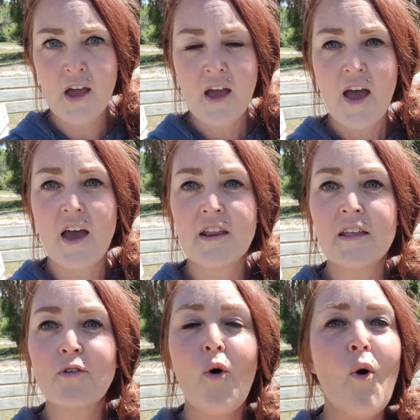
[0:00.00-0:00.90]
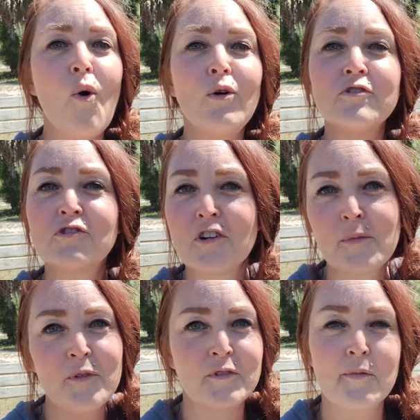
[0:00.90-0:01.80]
And he, the whole
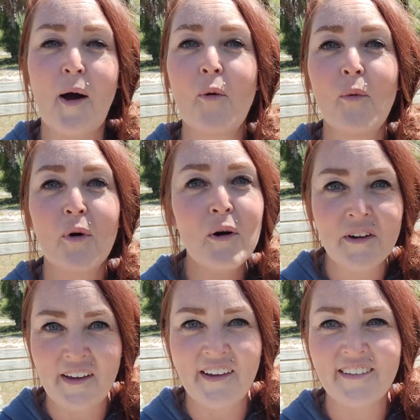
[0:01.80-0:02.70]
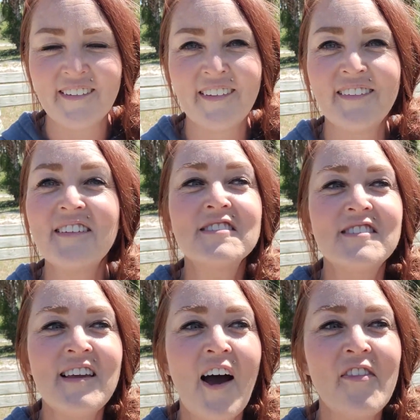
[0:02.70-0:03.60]
sermon was about worrying. You
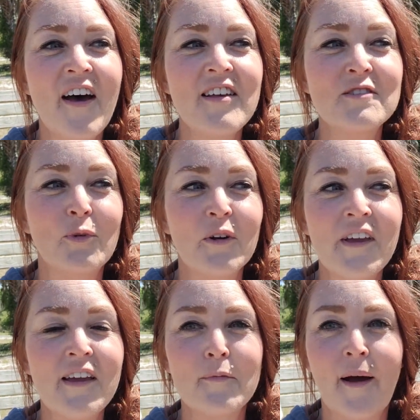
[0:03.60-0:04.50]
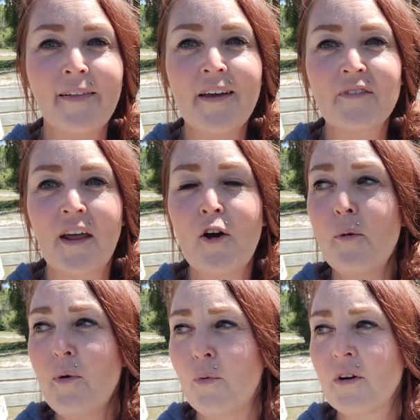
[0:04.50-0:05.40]
see how that is working in my life, and I hope
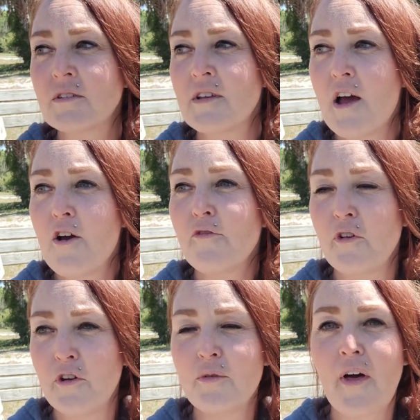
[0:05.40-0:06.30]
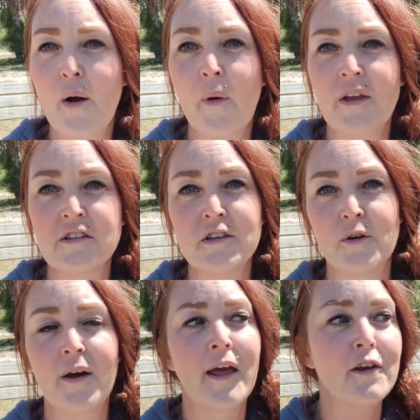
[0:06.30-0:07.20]
it works for you that way too.
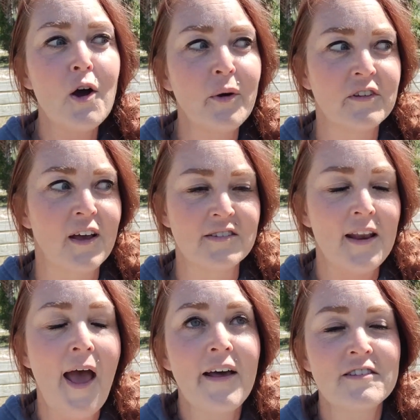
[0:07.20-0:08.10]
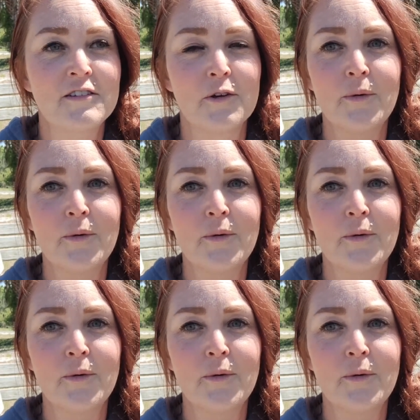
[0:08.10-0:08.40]
And I know it does, it has to.